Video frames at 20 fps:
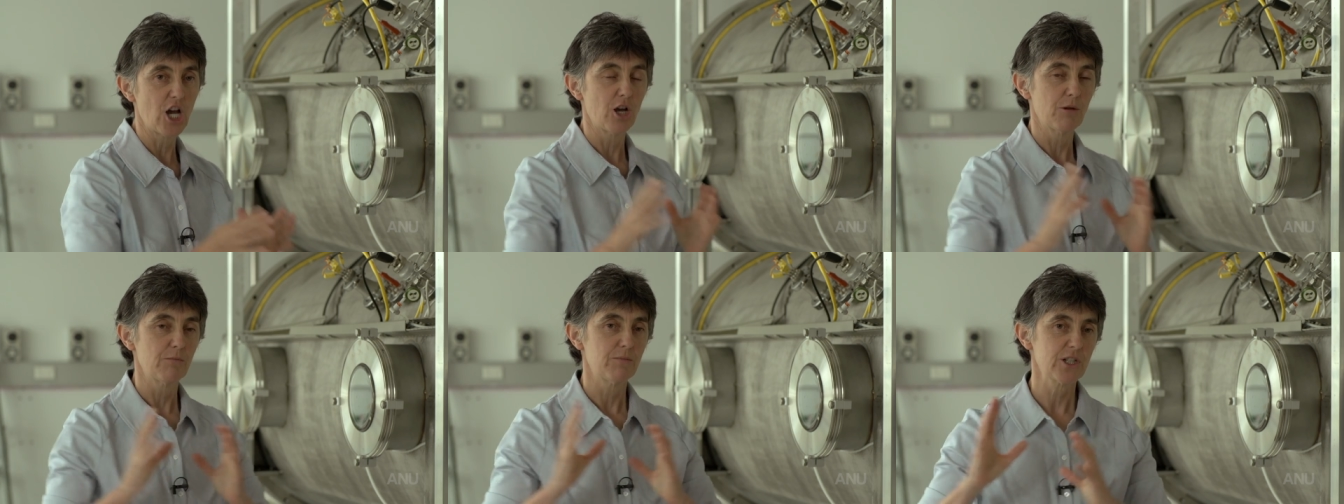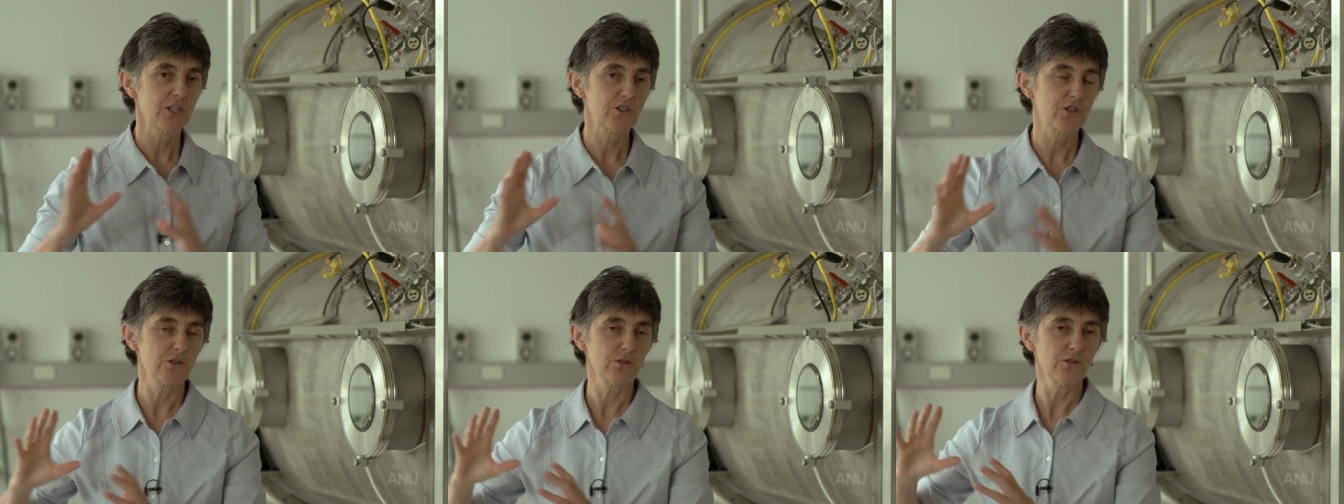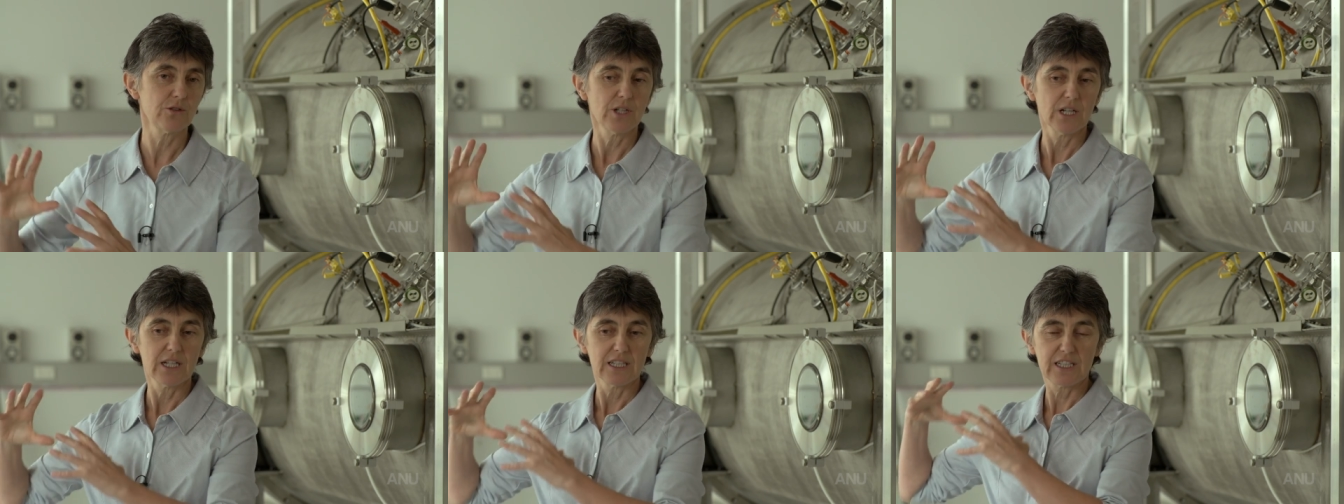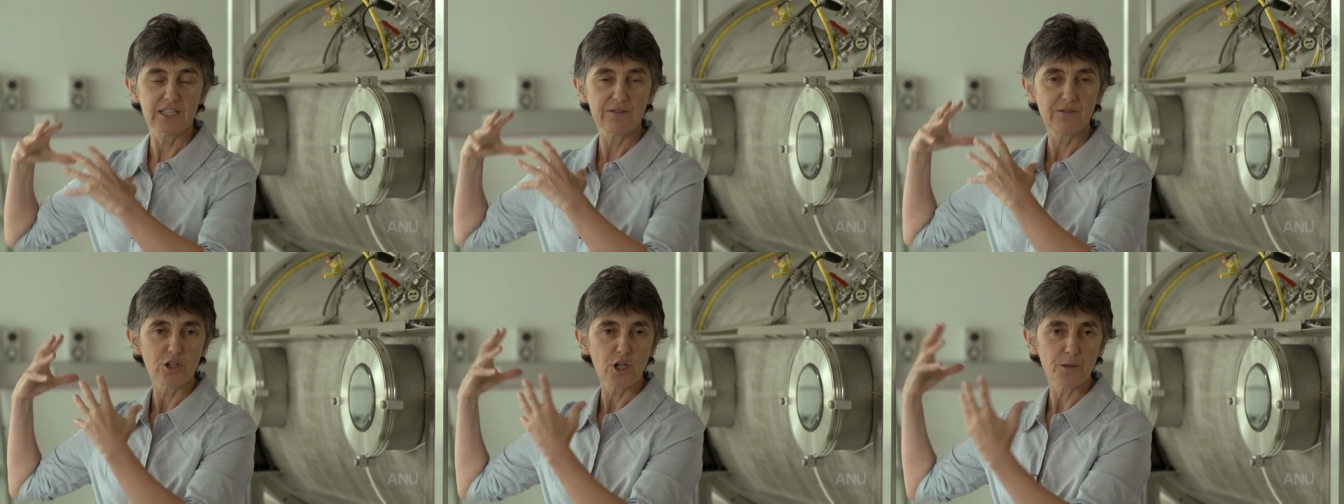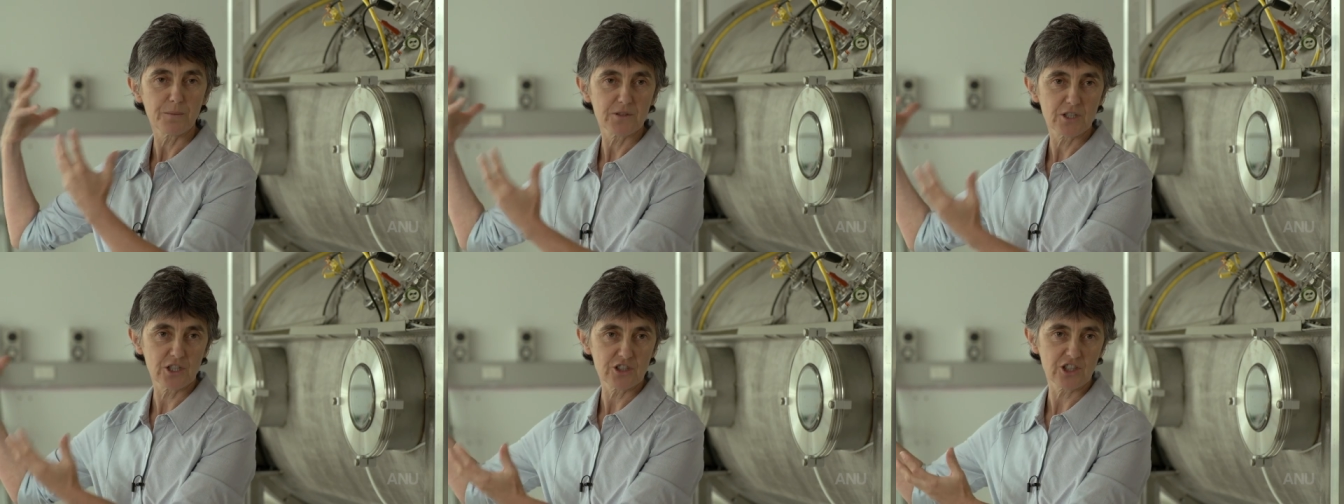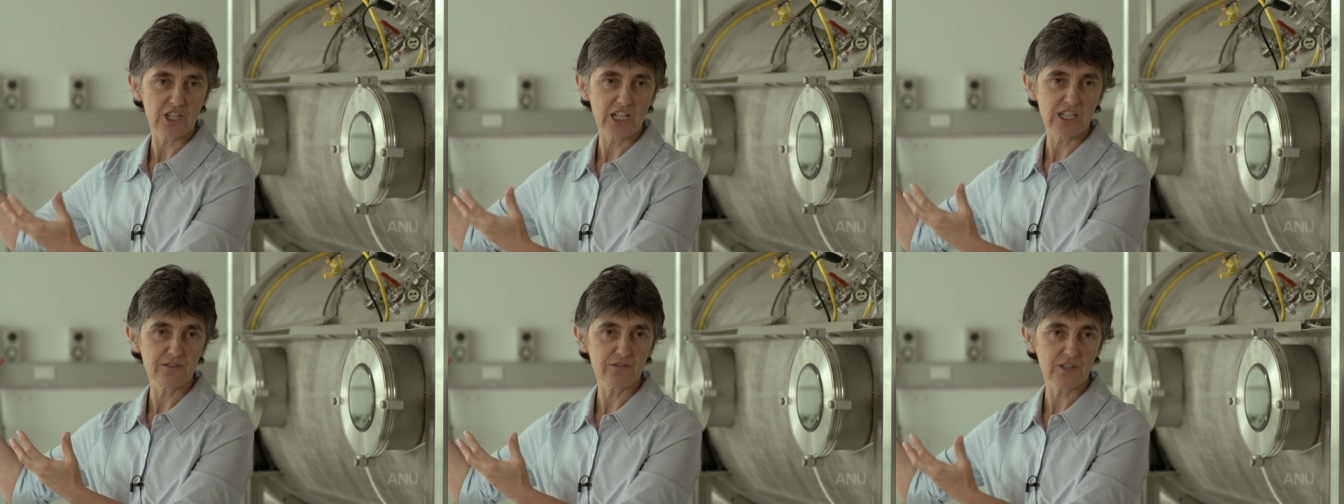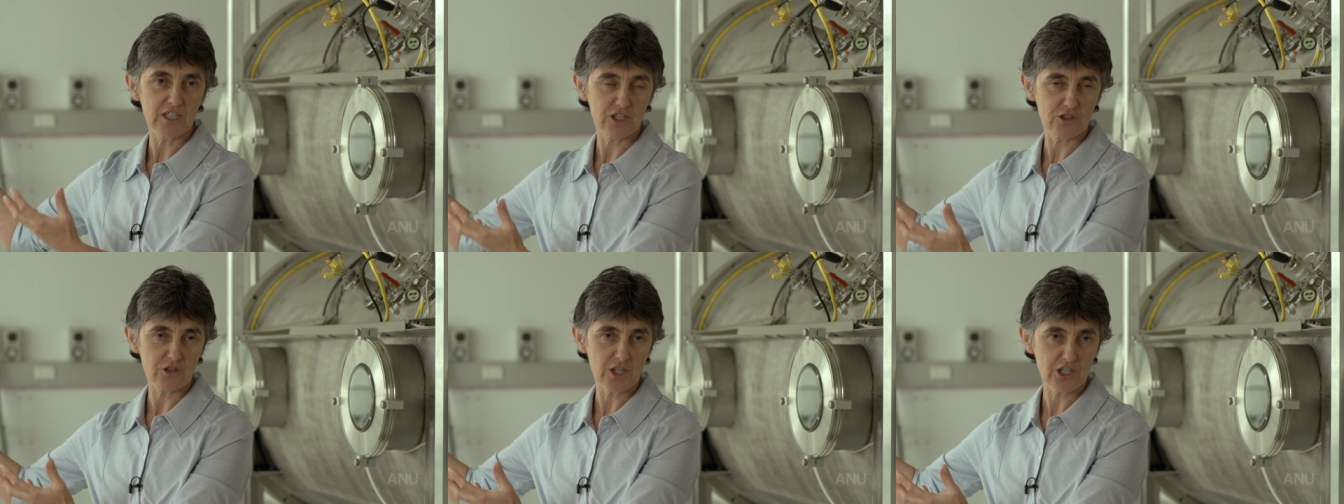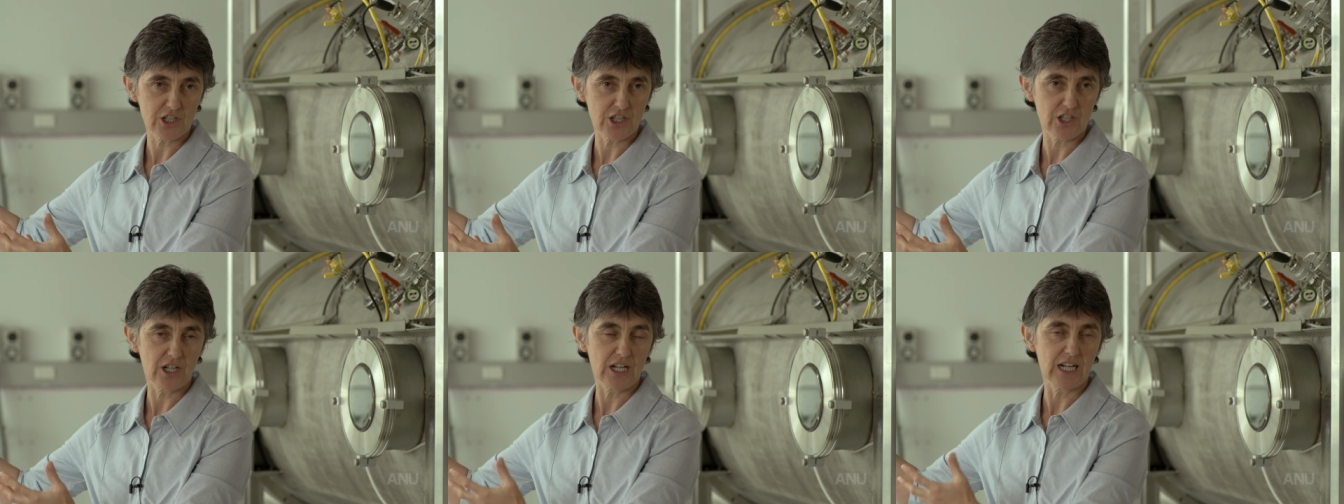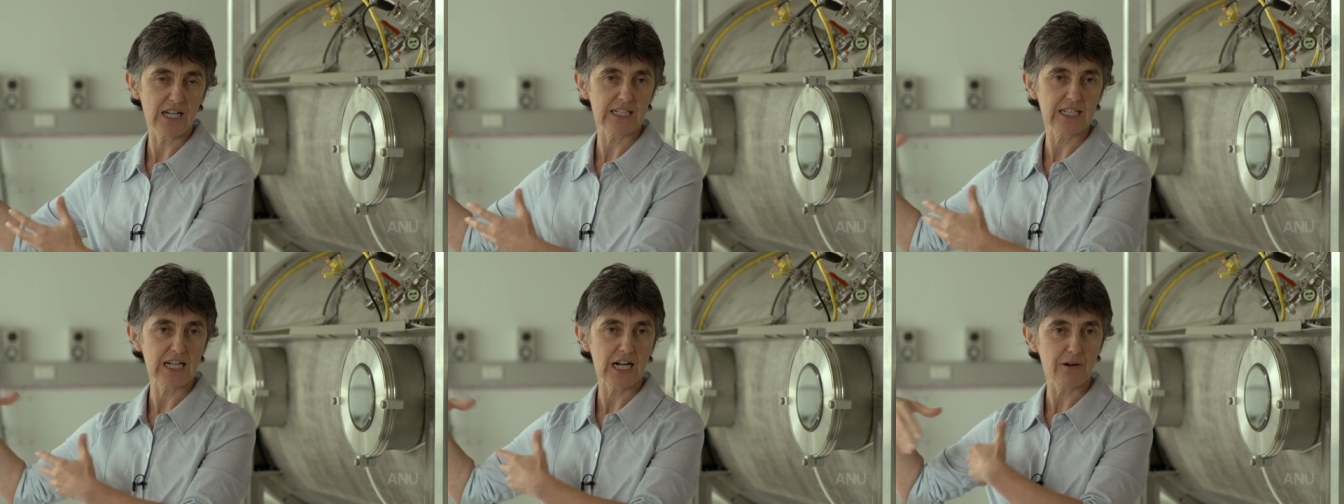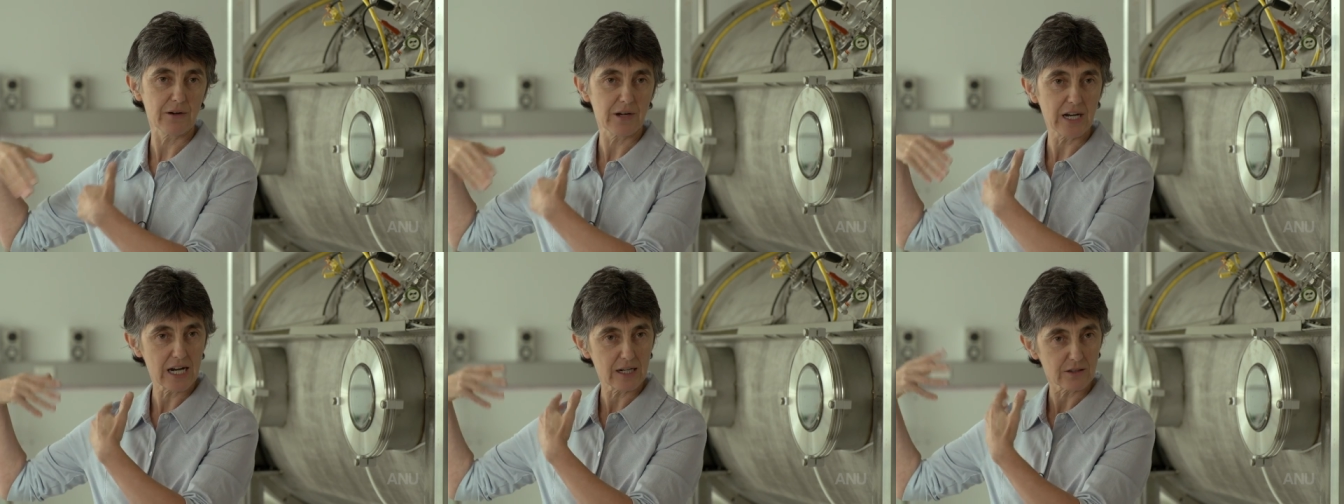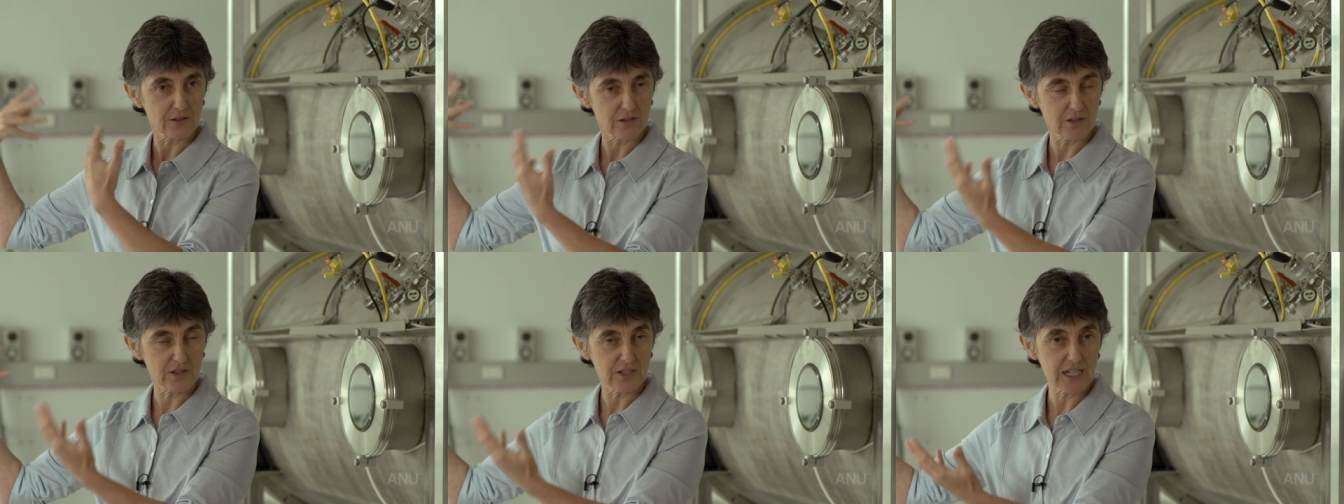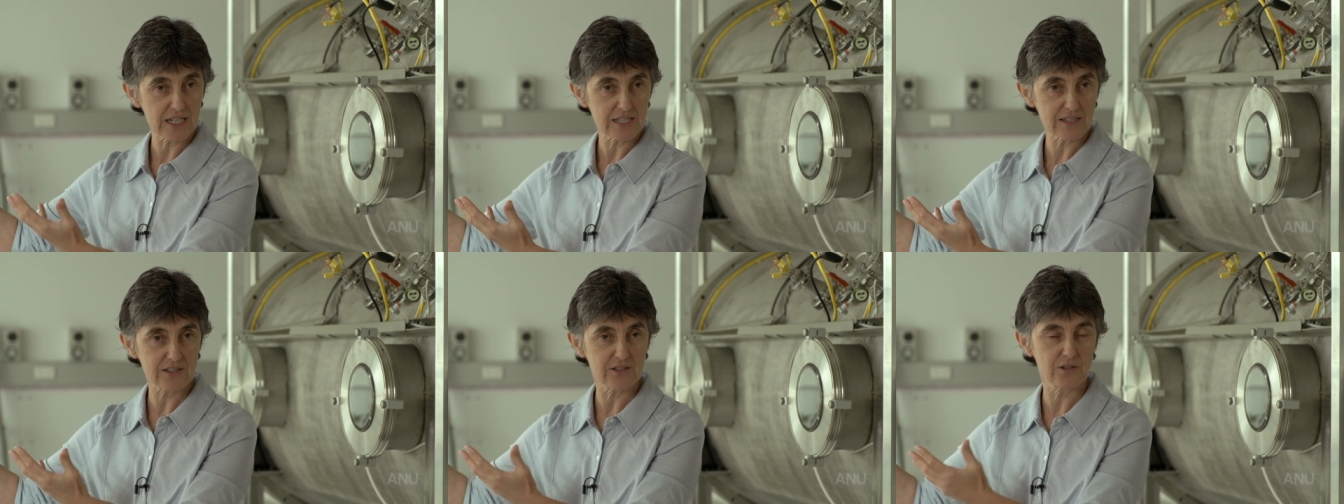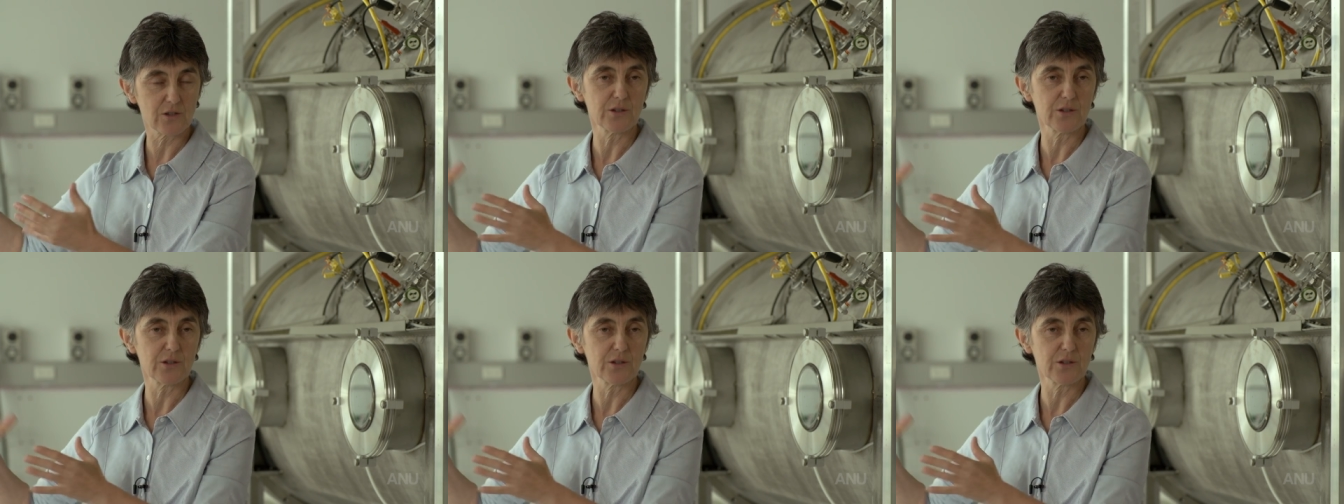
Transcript: but to develop such infrastructure and carry out the tests,